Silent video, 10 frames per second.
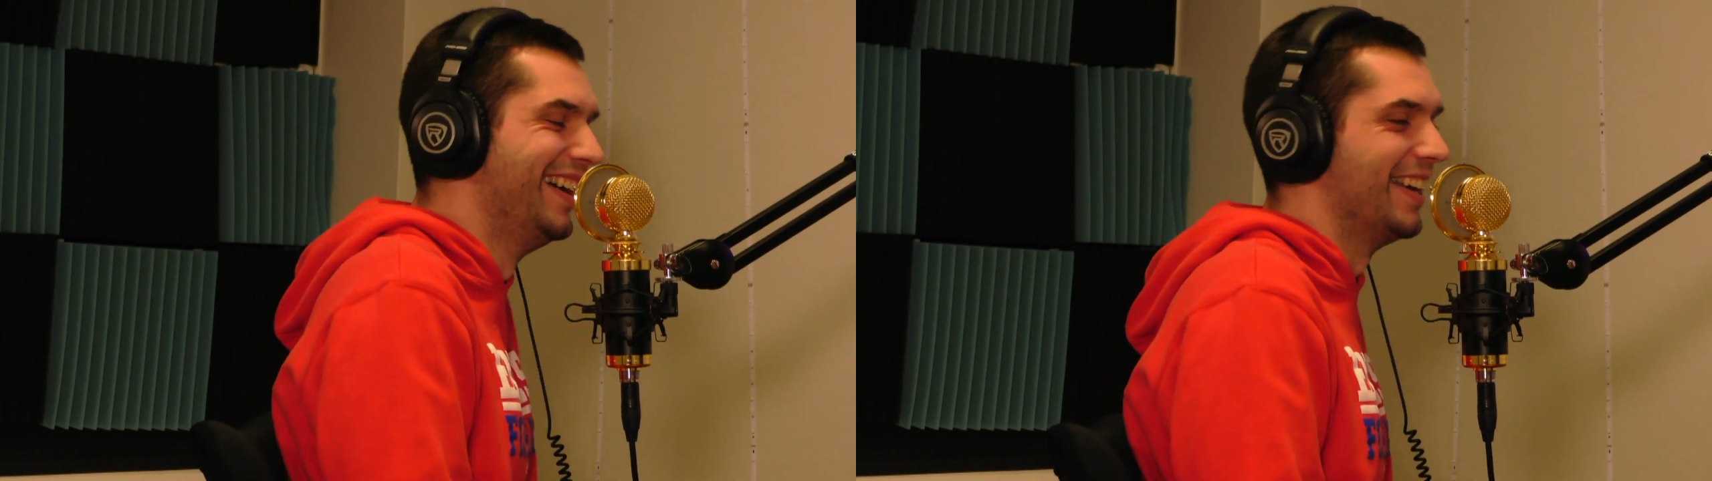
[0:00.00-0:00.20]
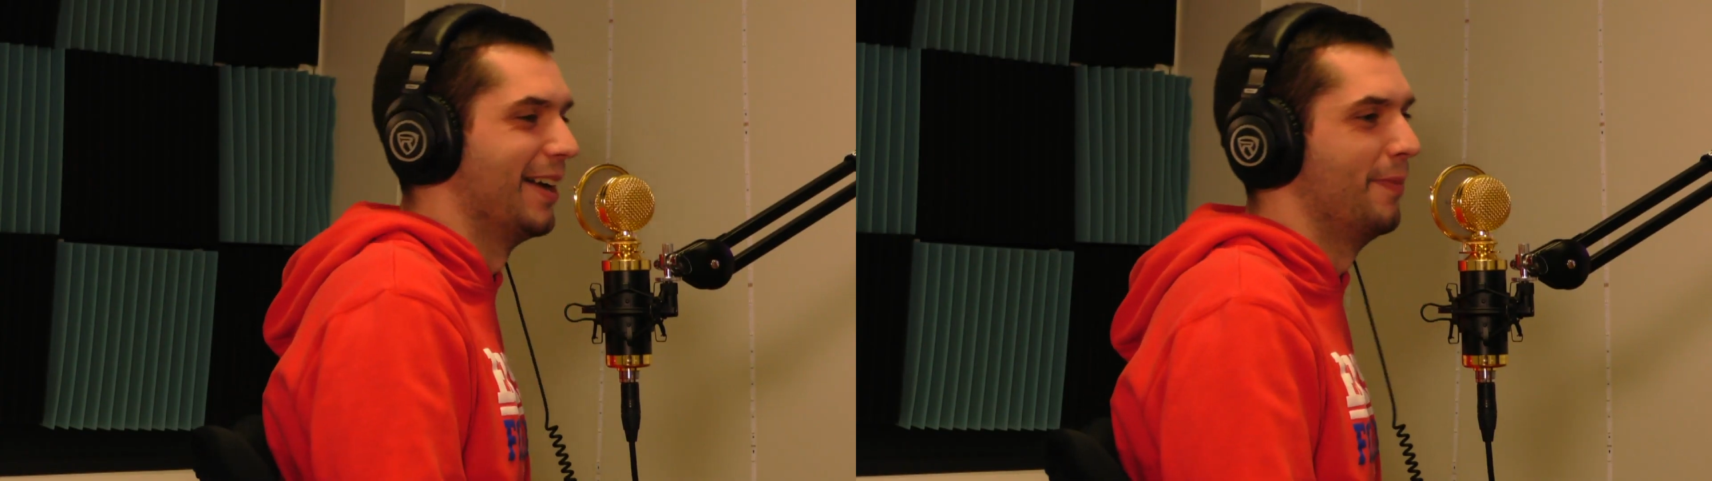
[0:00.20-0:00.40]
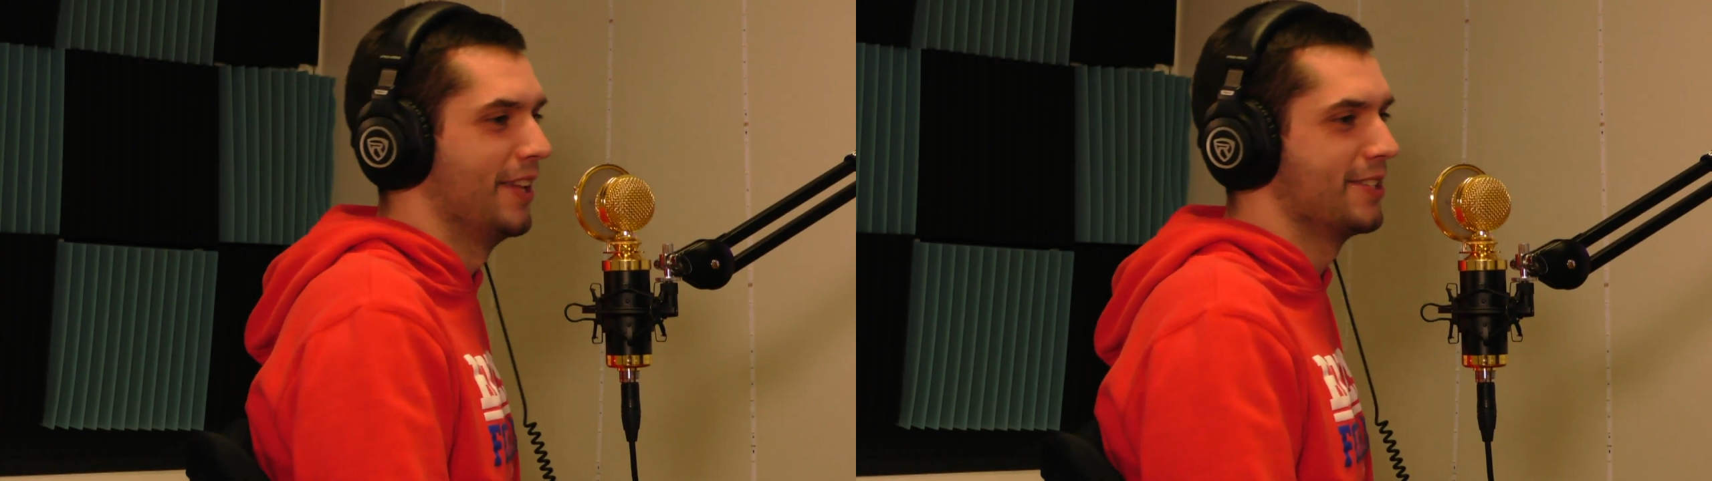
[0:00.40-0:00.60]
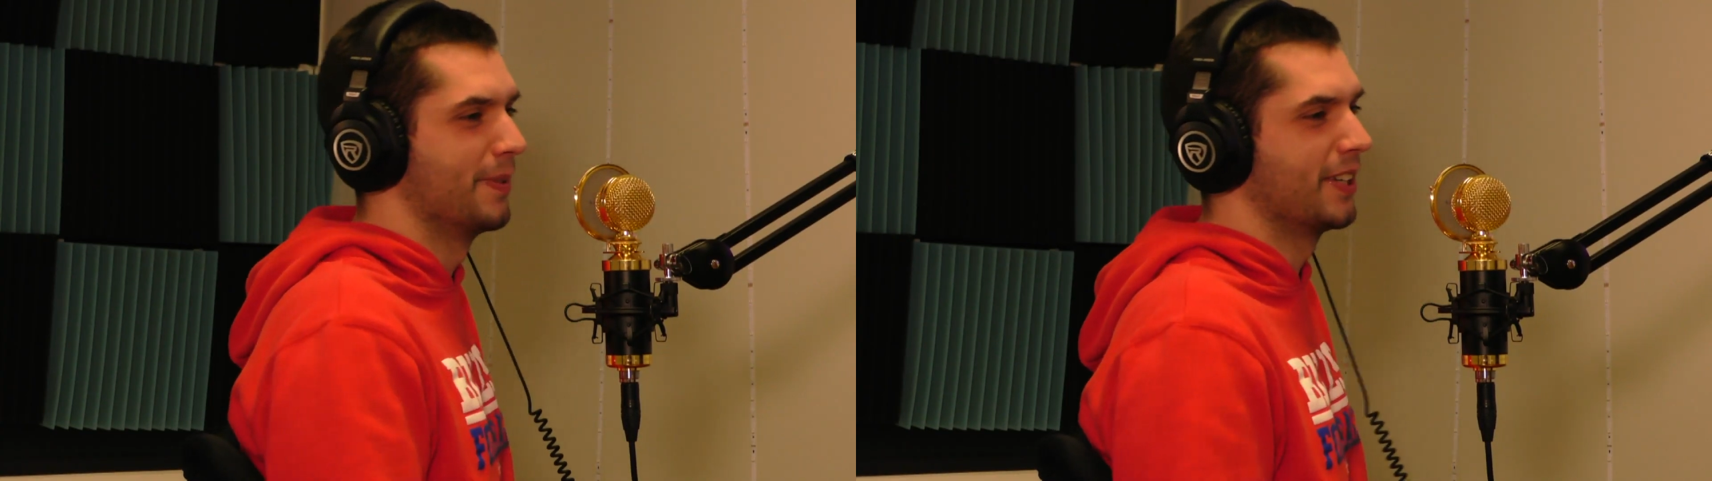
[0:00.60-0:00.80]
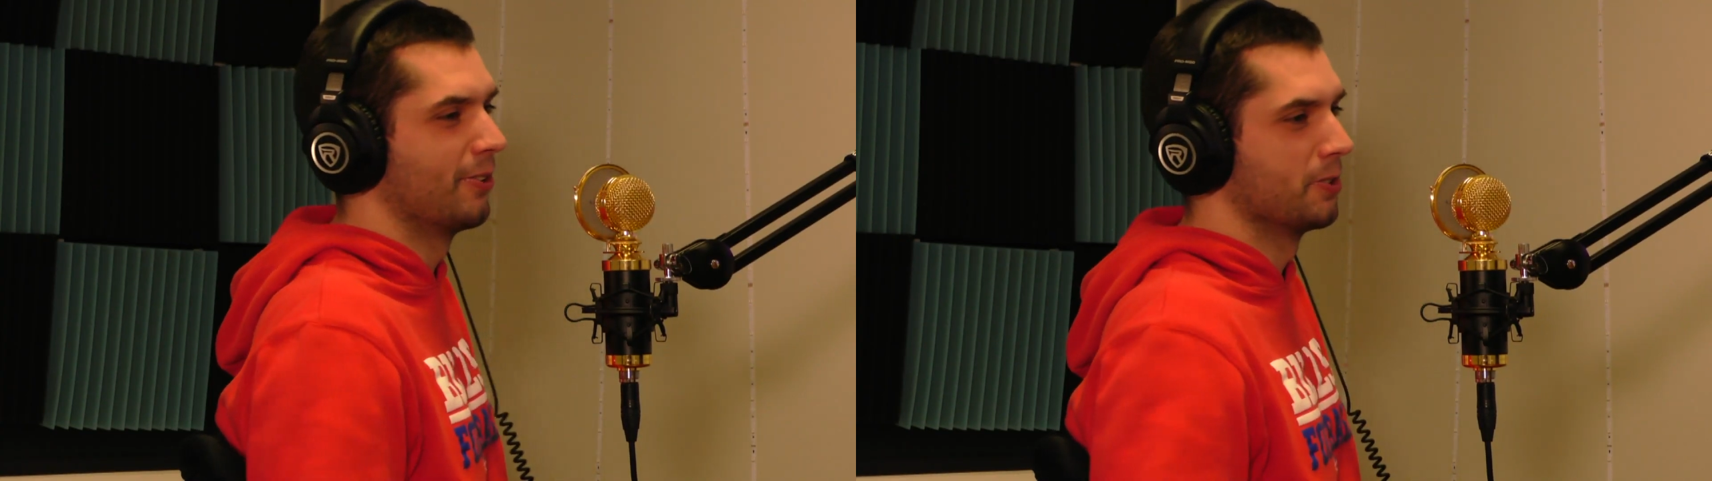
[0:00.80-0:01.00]
yeah, Ben's a
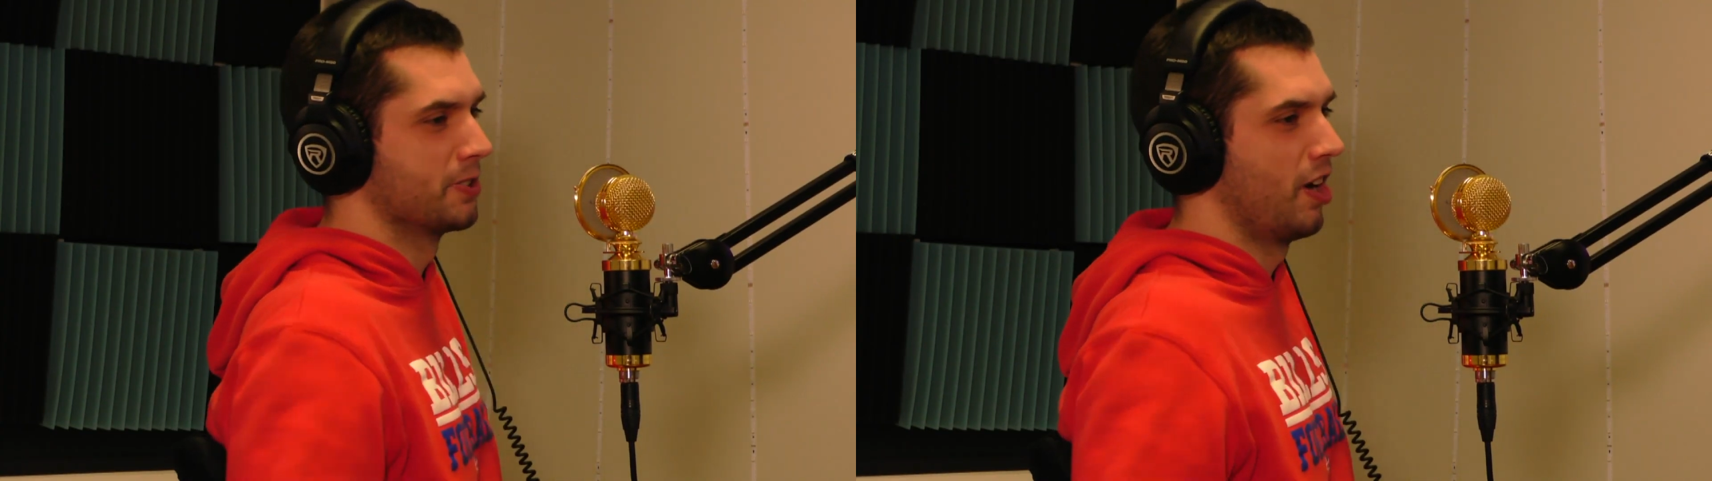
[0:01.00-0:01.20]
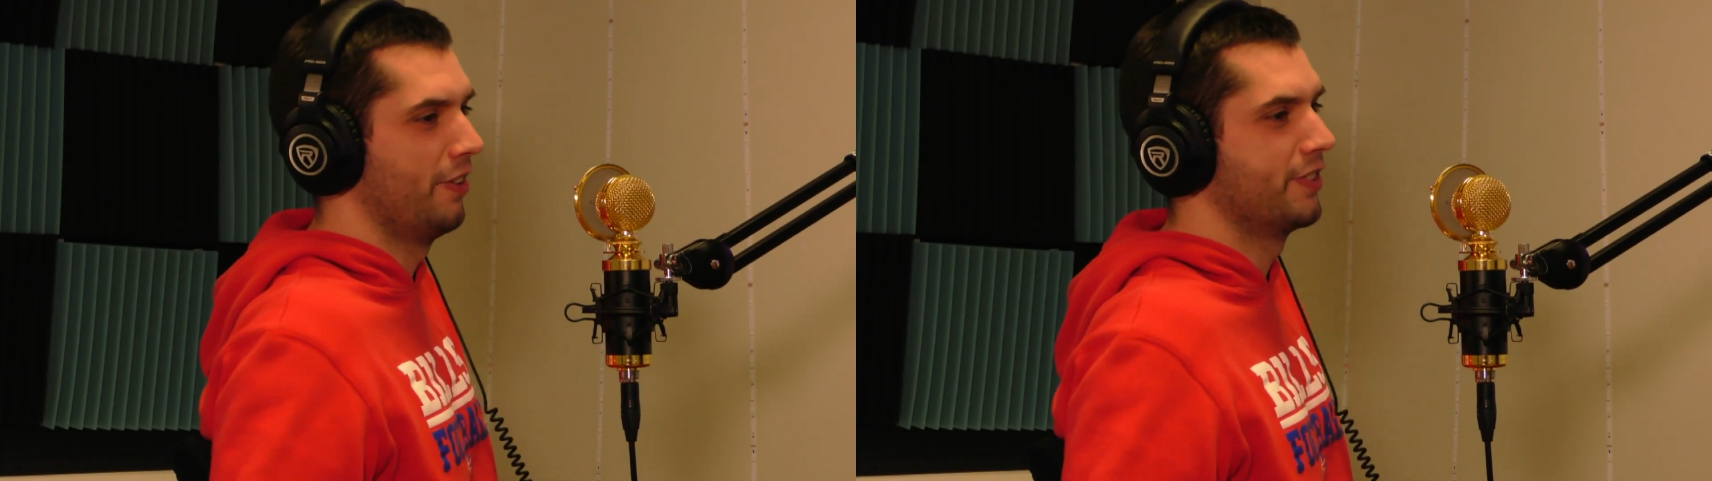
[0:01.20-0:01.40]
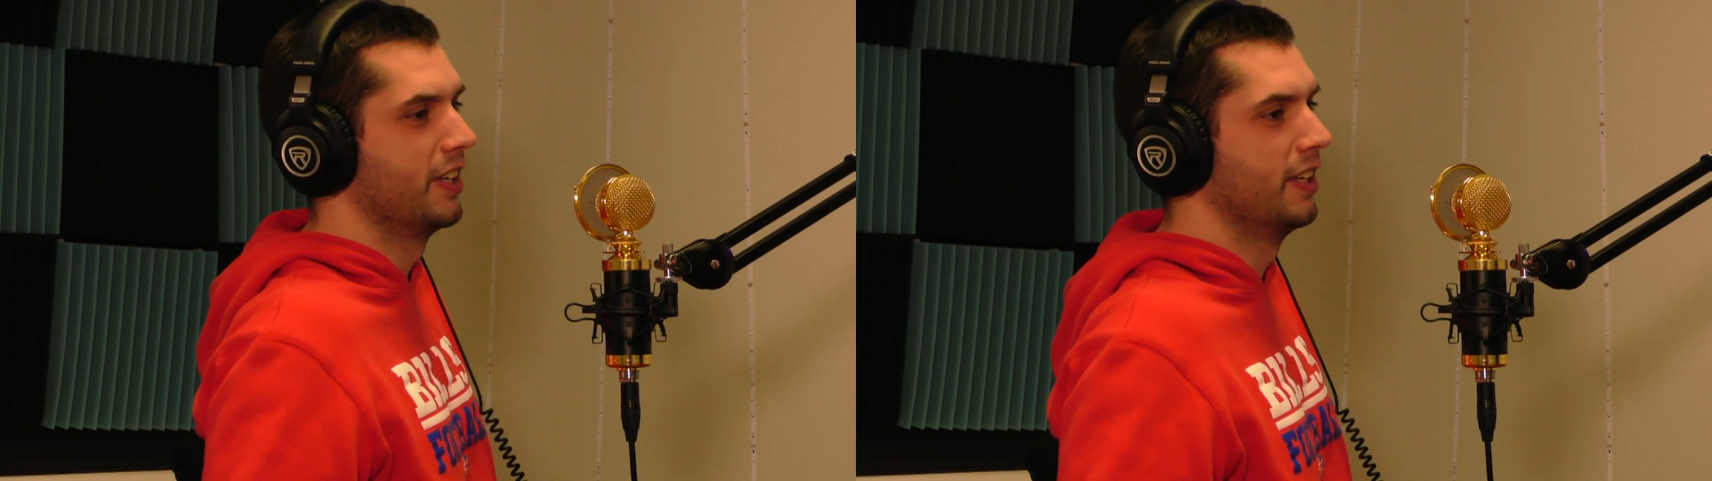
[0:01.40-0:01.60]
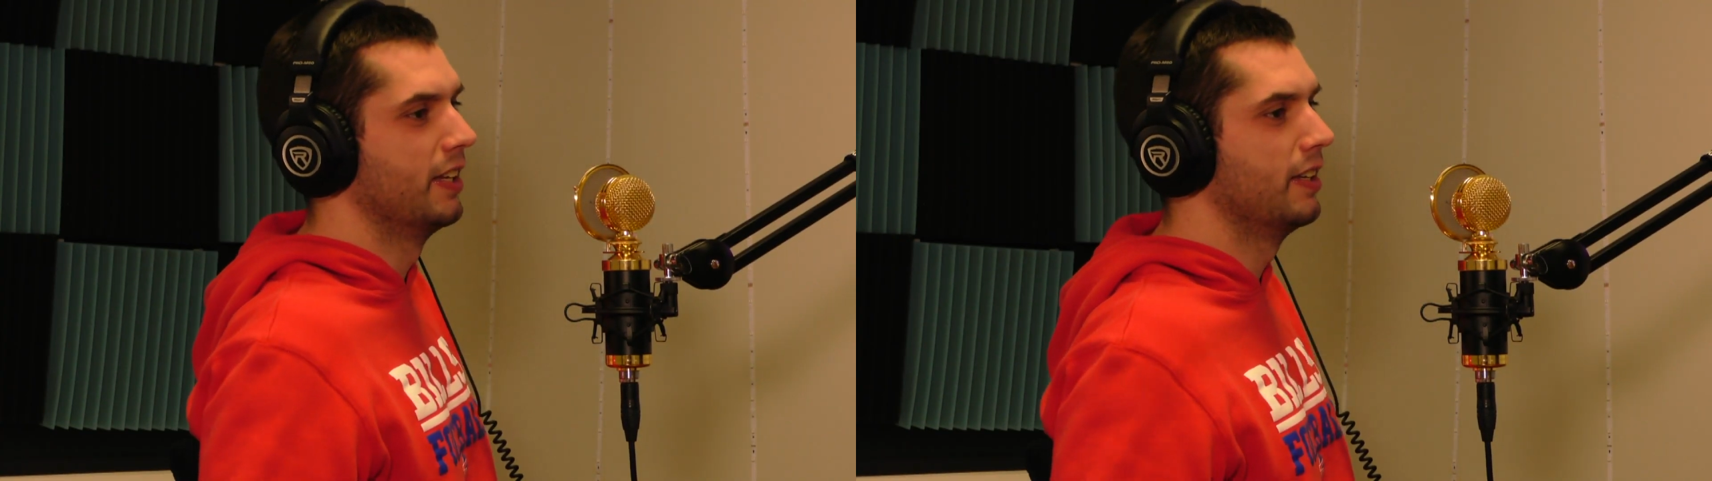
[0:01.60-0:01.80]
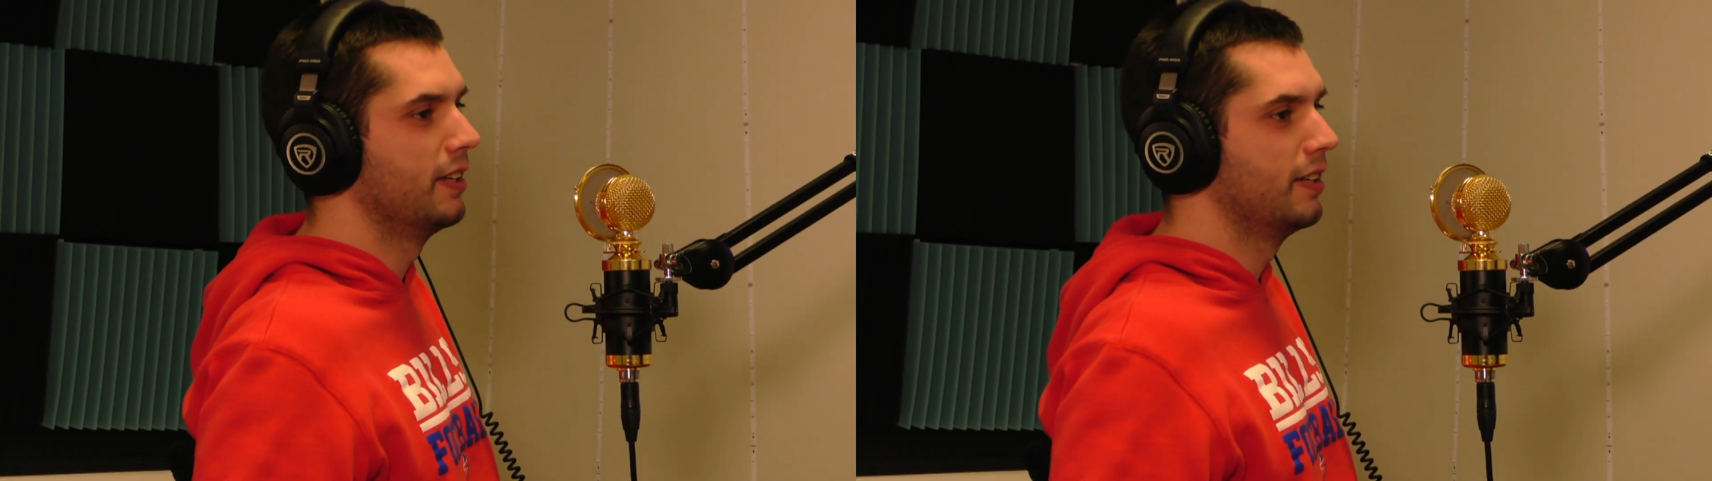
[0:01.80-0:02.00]
big old softy.
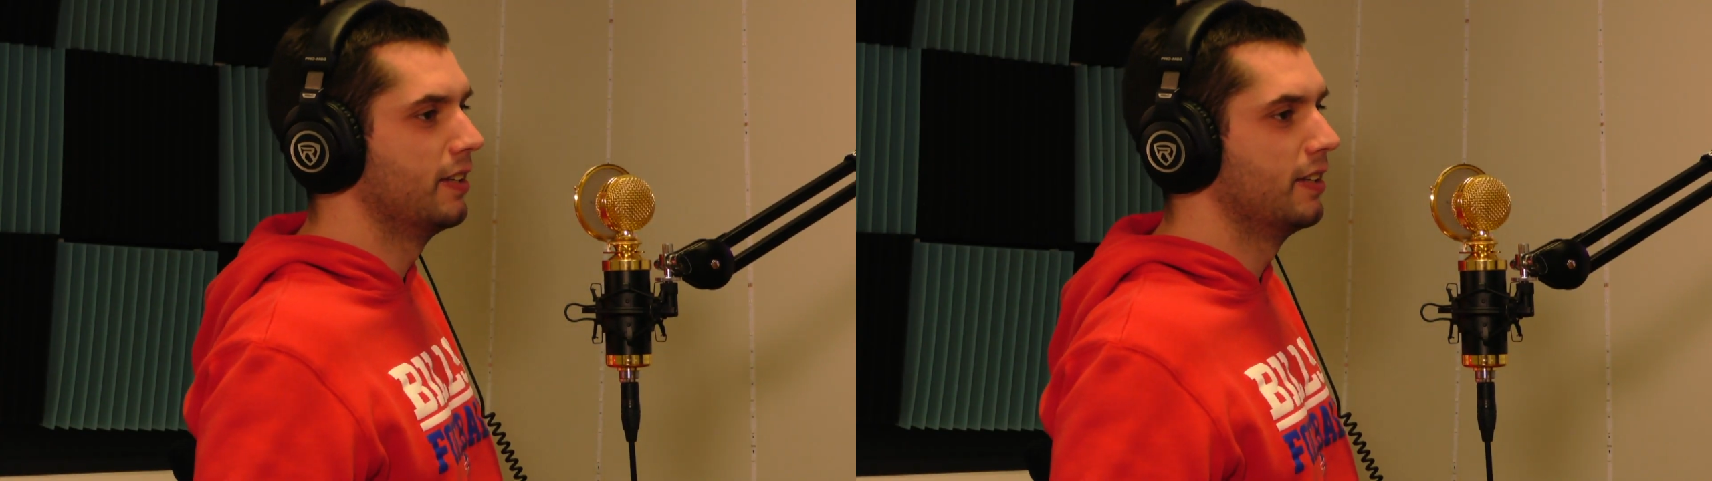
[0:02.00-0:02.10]
He he could